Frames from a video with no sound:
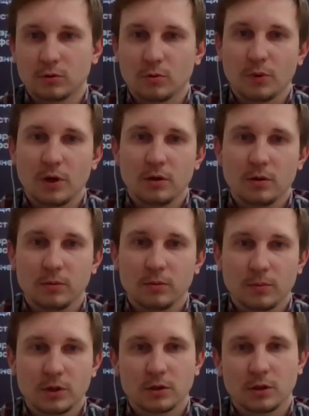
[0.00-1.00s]
Send
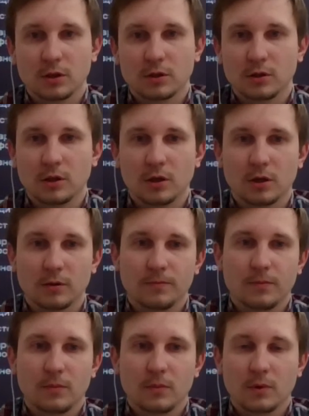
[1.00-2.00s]
them all to the
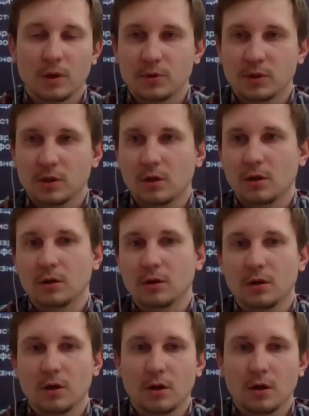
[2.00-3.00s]
chat. They will be
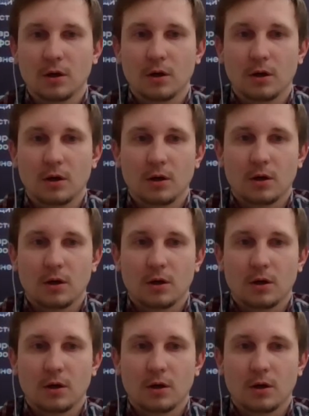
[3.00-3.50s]
sent to me.